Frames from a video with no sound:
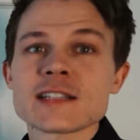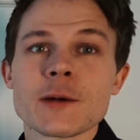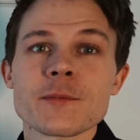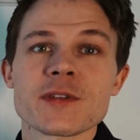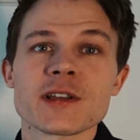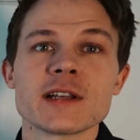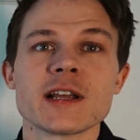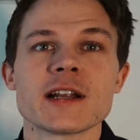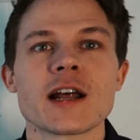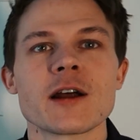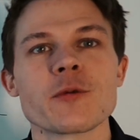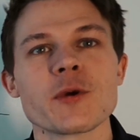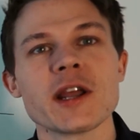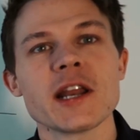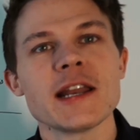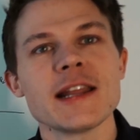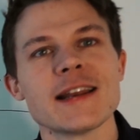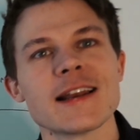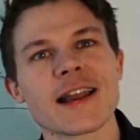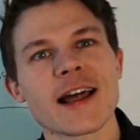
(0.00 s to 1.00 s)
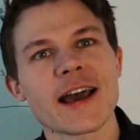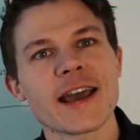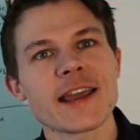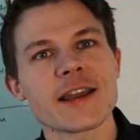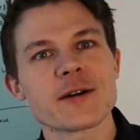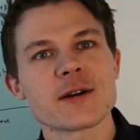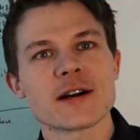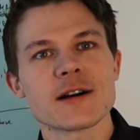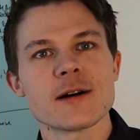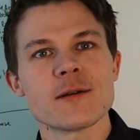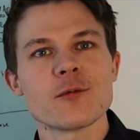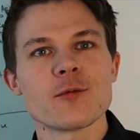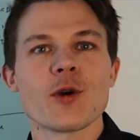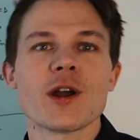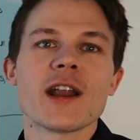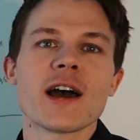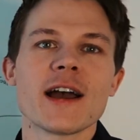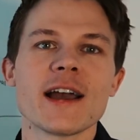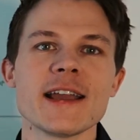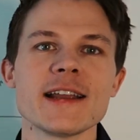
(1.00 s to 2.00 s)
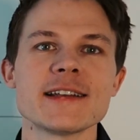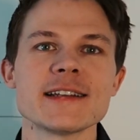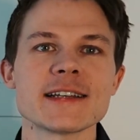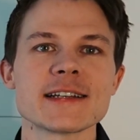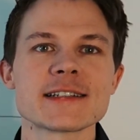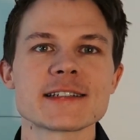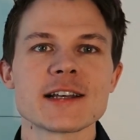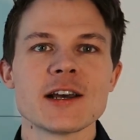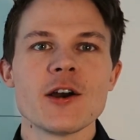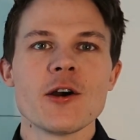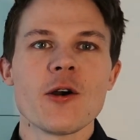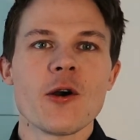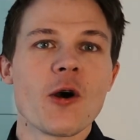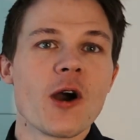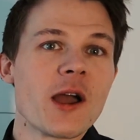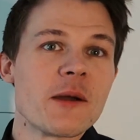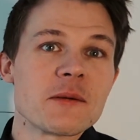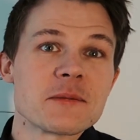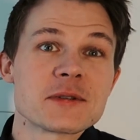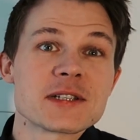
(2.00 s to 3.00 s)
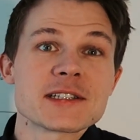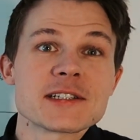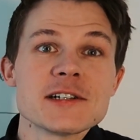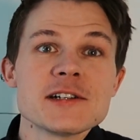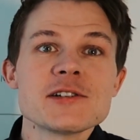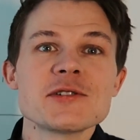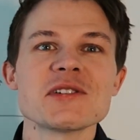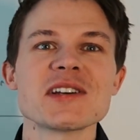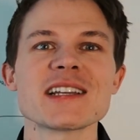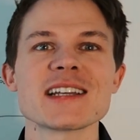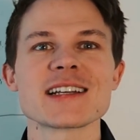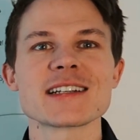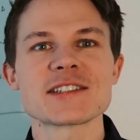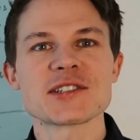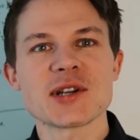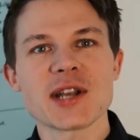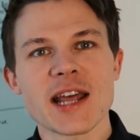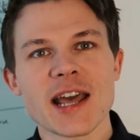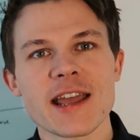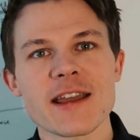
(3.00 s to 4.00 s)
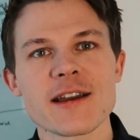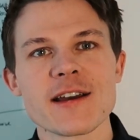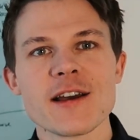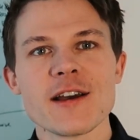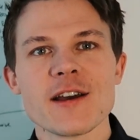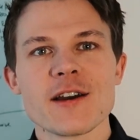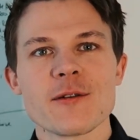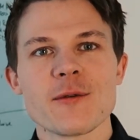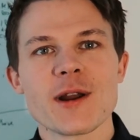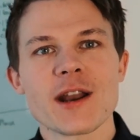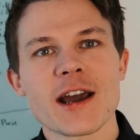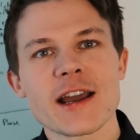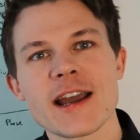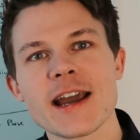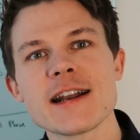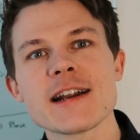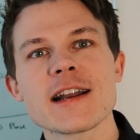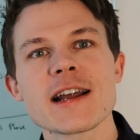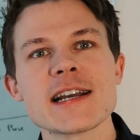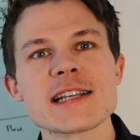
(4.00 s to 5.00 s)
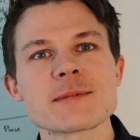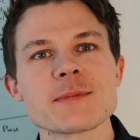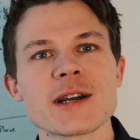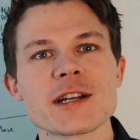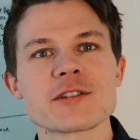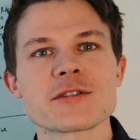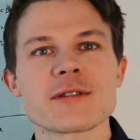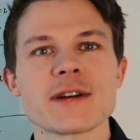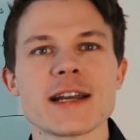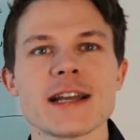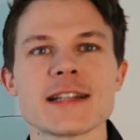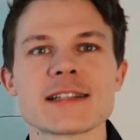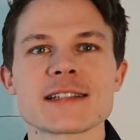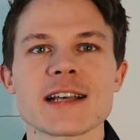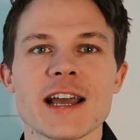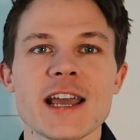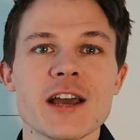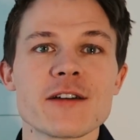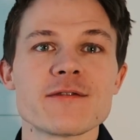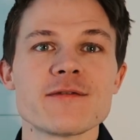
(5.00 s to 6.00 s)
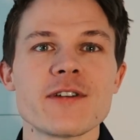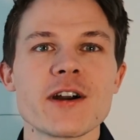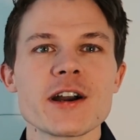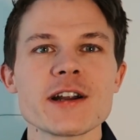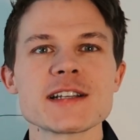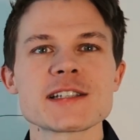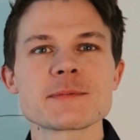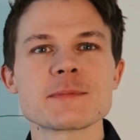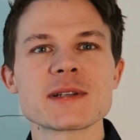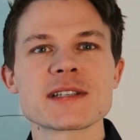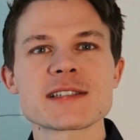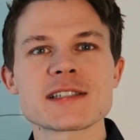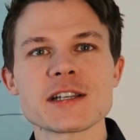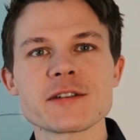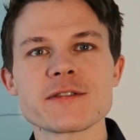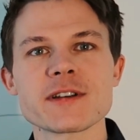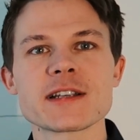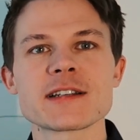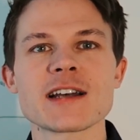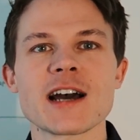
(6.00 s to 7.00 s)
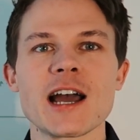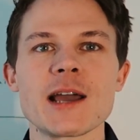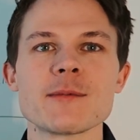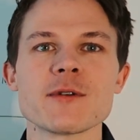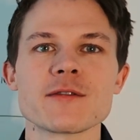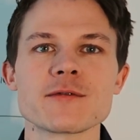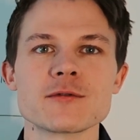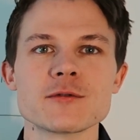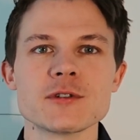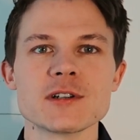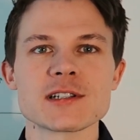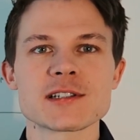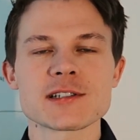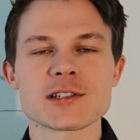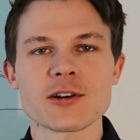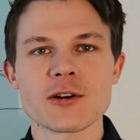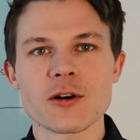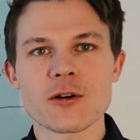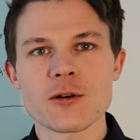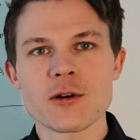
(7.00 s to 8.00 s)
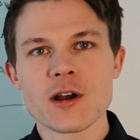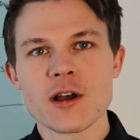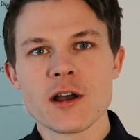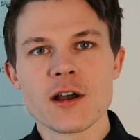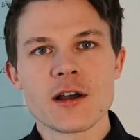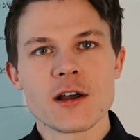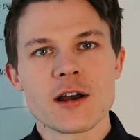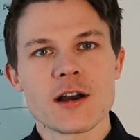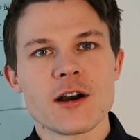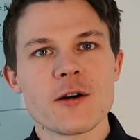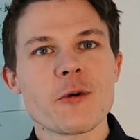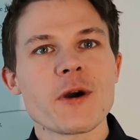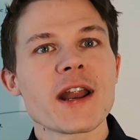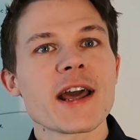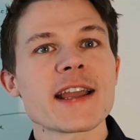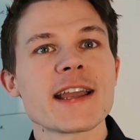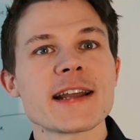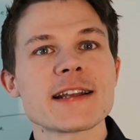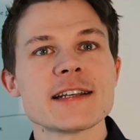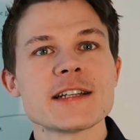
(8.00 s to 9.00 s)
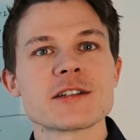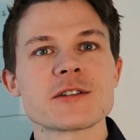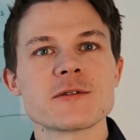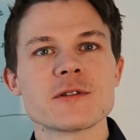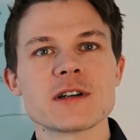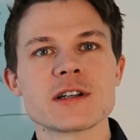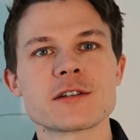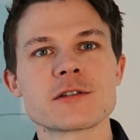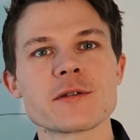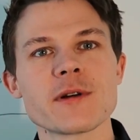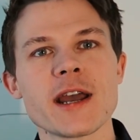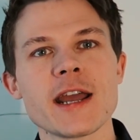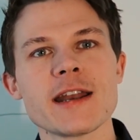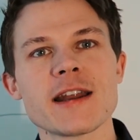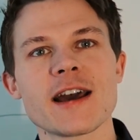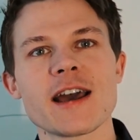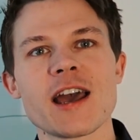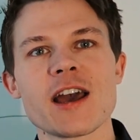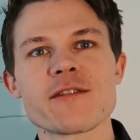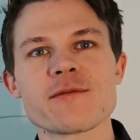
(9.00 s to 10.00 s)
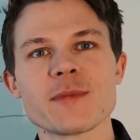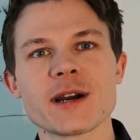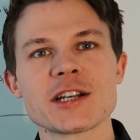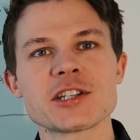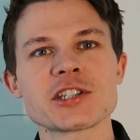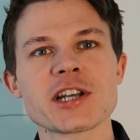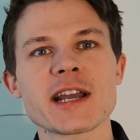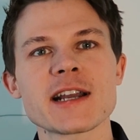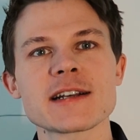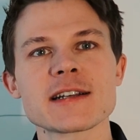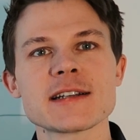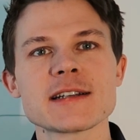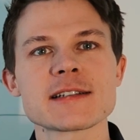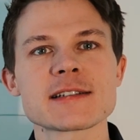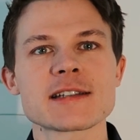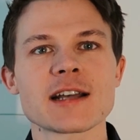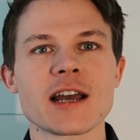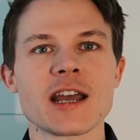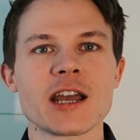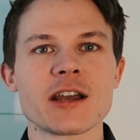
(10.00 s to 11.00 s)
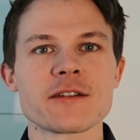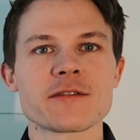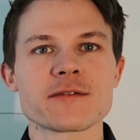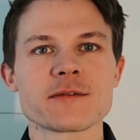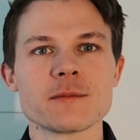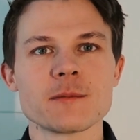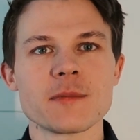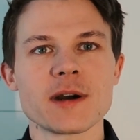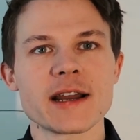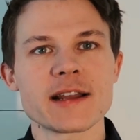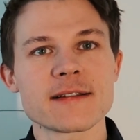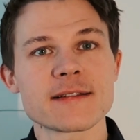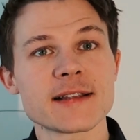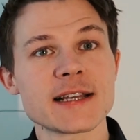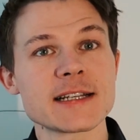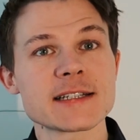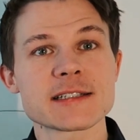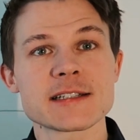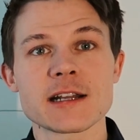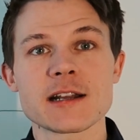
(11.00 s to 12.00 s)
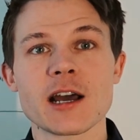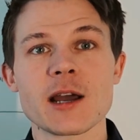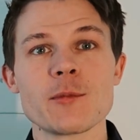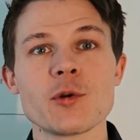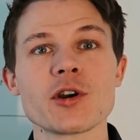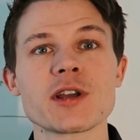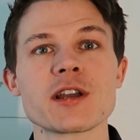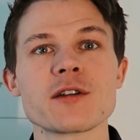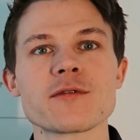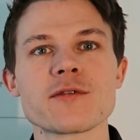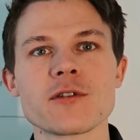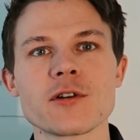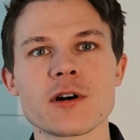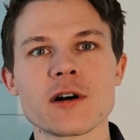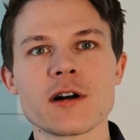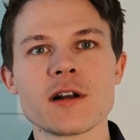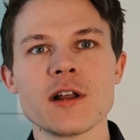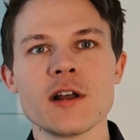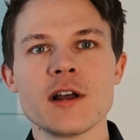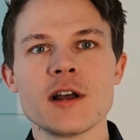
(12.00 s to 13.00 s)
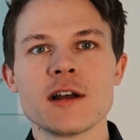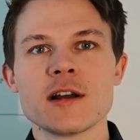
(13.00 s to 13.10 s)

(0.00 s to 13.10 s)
something that I really like when I did, or I'm still doing it today. When I analyze my trades, I have very specific type of rules. So when I get into a trade, I have my checklist, I have my things that I'm looking for.